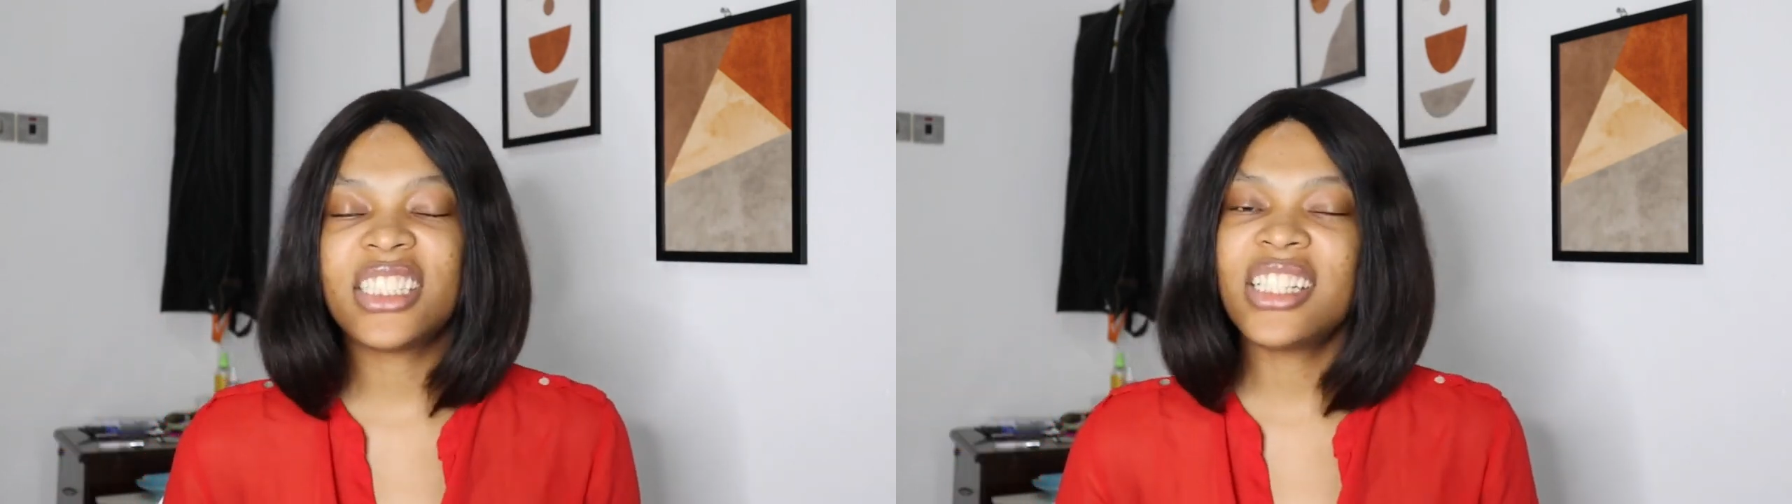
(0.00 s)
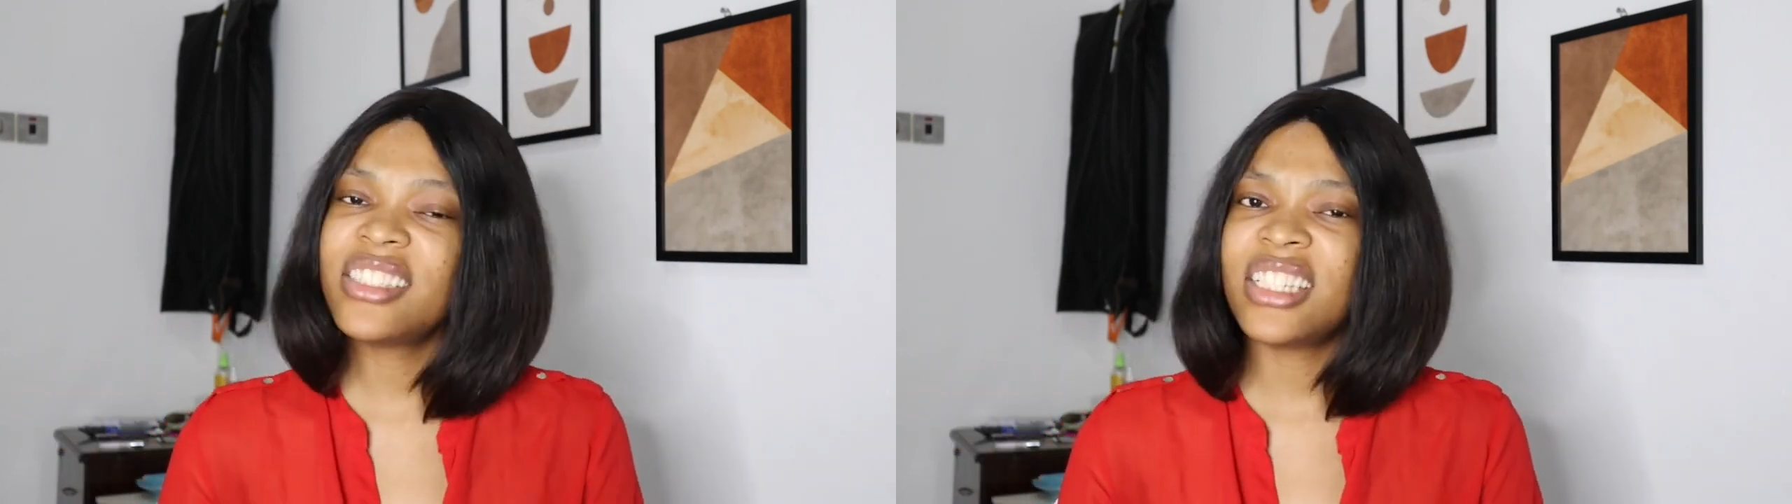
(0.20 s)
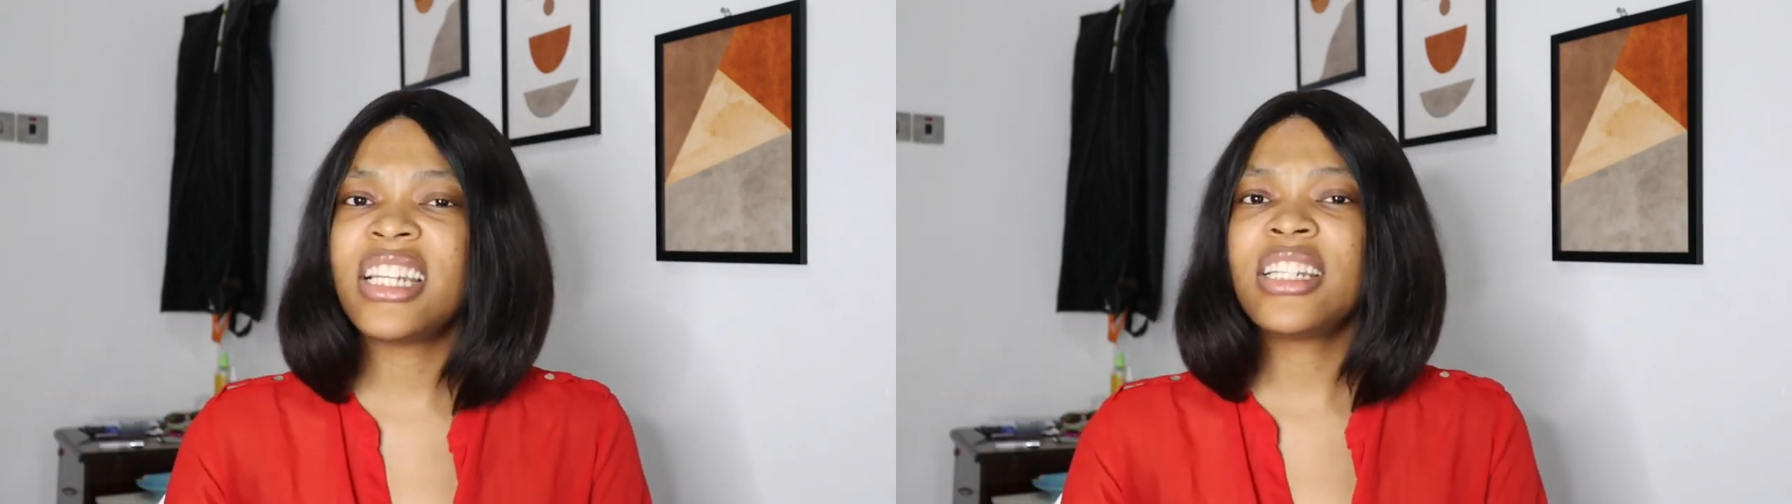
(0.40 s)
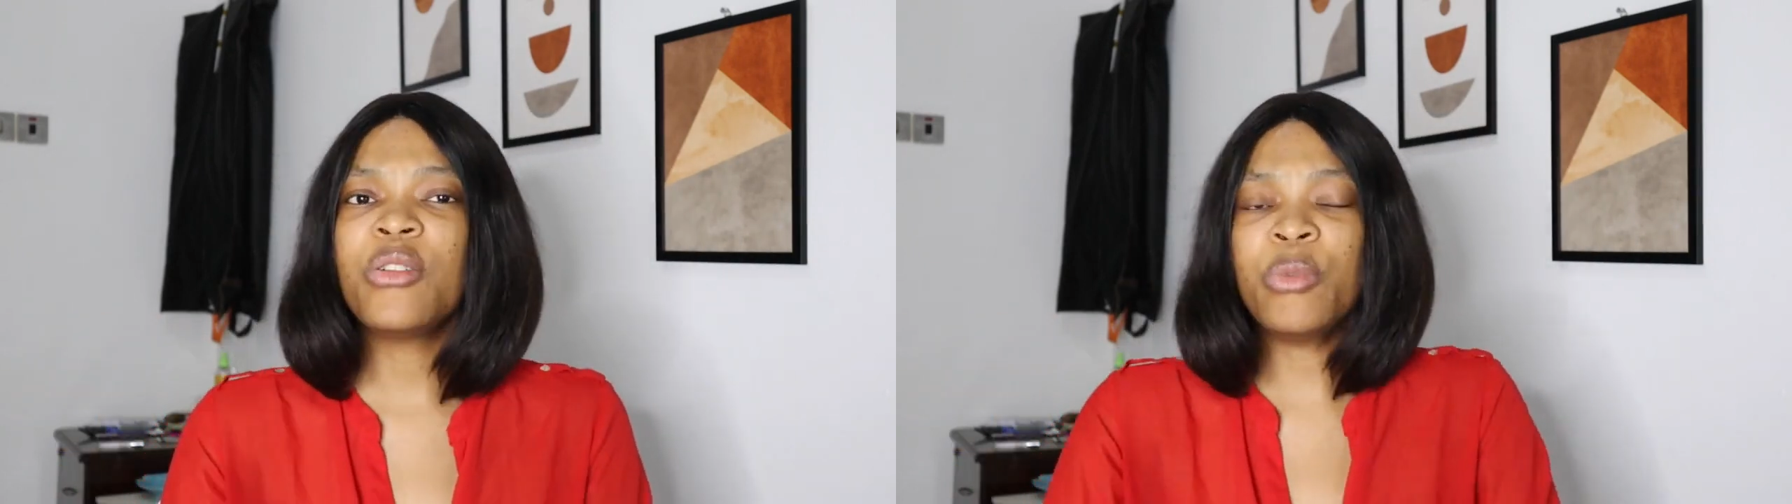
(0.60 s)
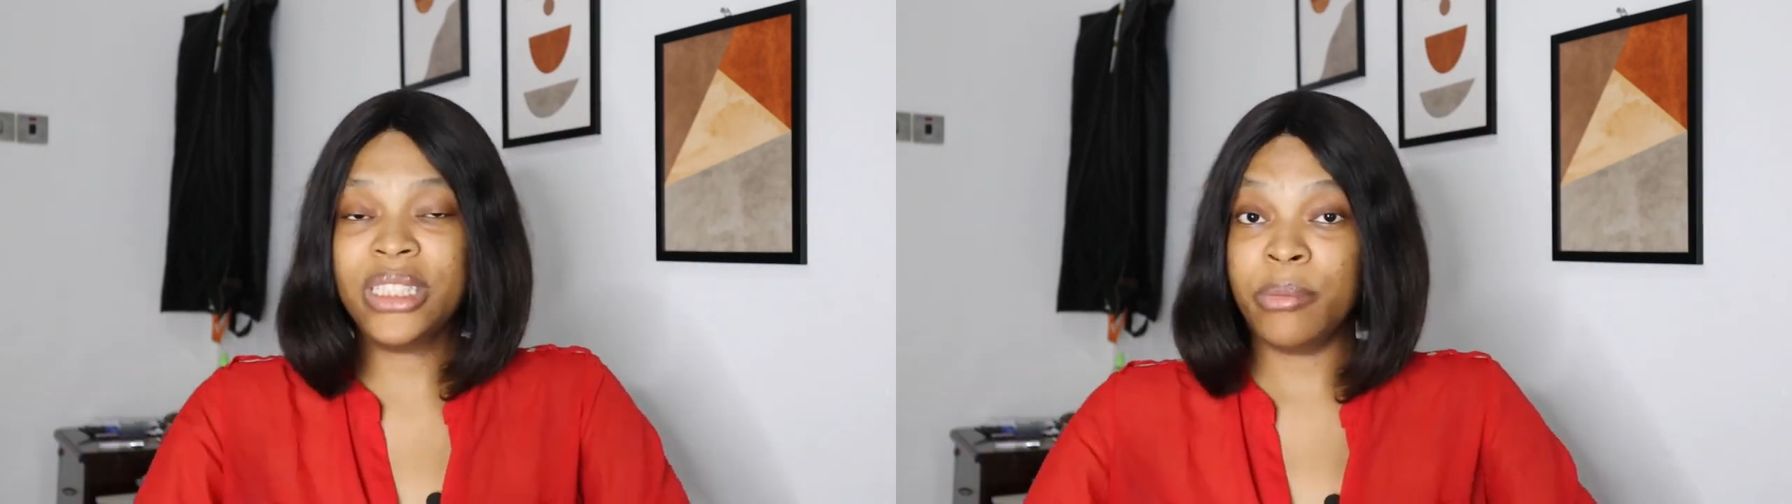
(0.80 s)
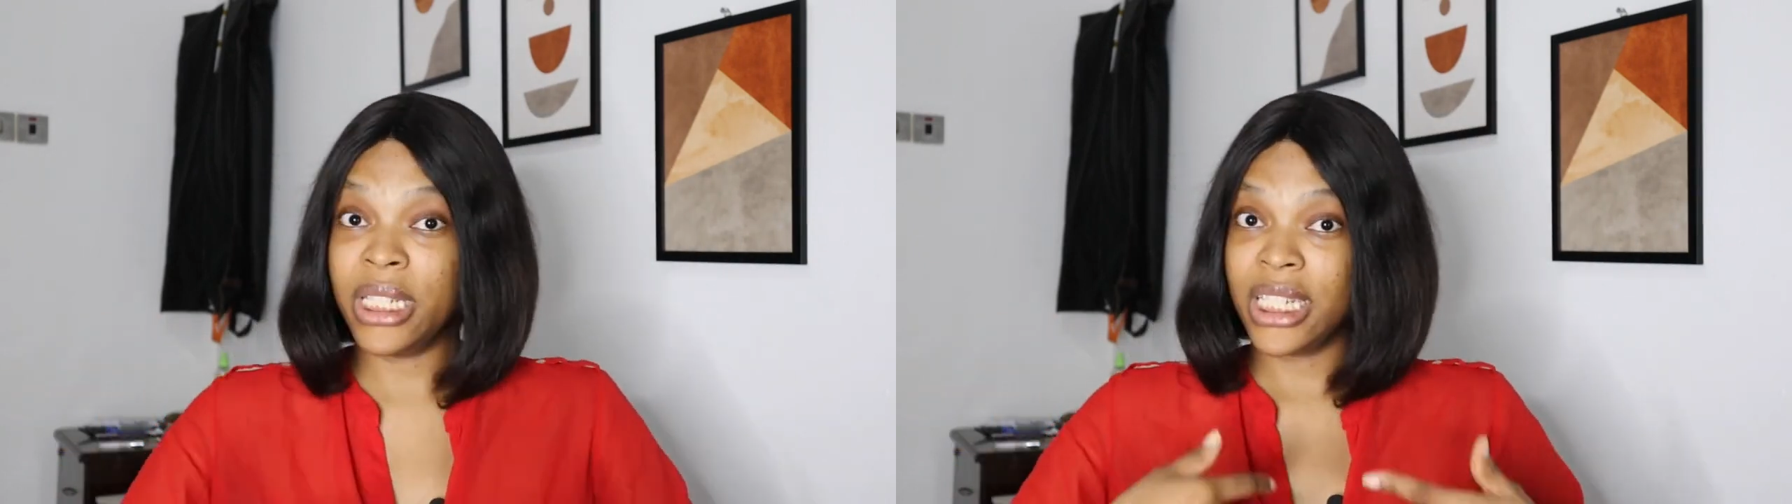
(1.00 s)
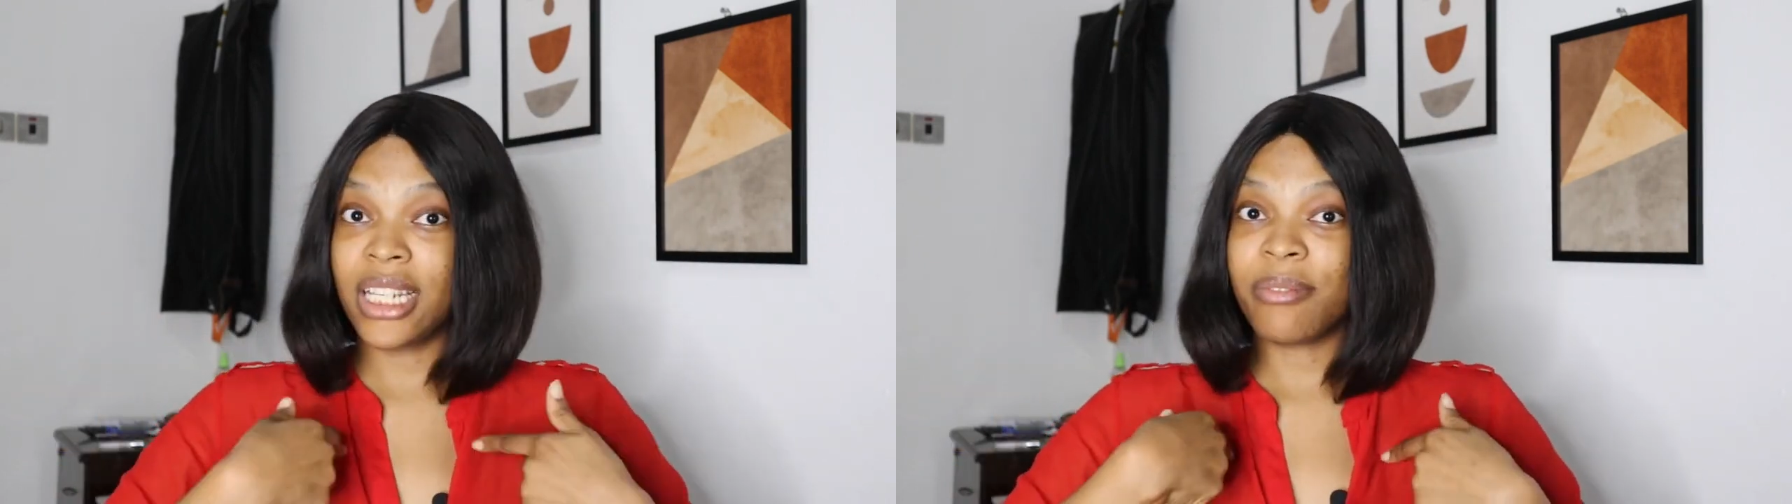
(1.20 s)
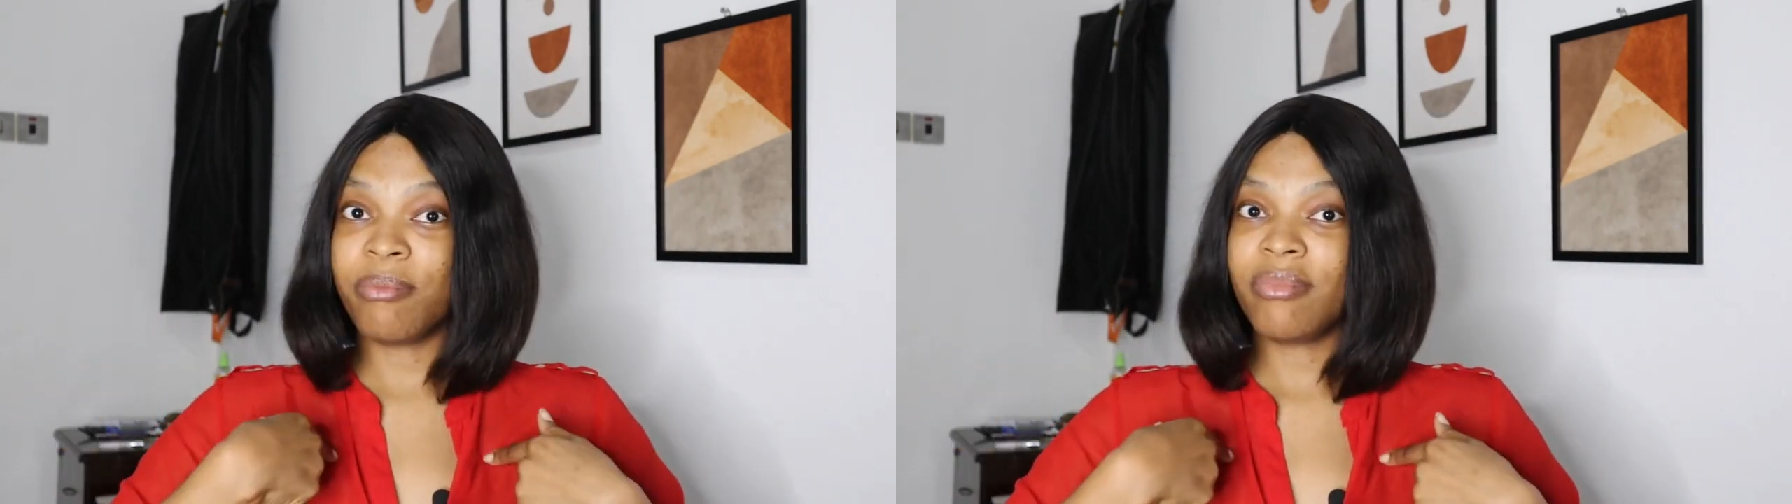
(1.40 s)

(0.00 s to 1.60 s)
She now said, with me,